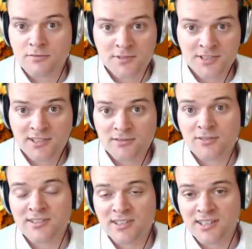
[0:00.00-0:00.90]
we're still
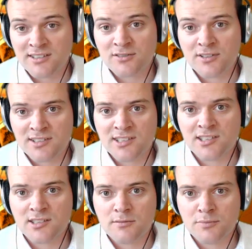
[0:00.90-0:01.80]
in a
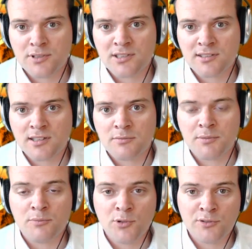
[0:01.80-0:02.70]
transition, but we
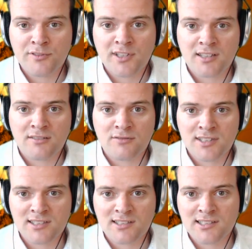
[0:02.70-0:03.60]
moved it
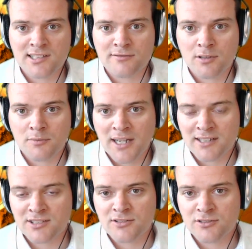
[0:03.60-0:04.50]
recently from
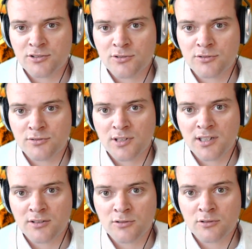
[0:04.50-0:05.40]
Azure
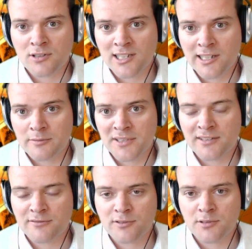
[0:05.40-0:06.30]
to Google Cloud
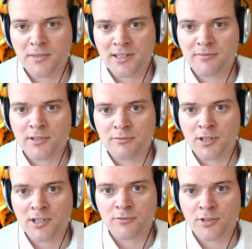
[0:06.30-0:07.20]
Platform, and we
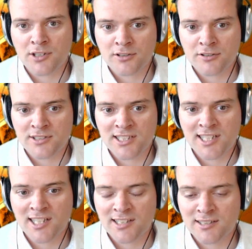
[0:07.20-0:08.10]
want to run it on
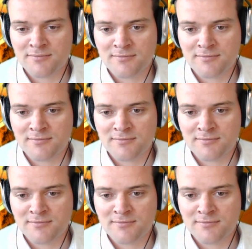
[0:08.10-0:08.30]
GKE,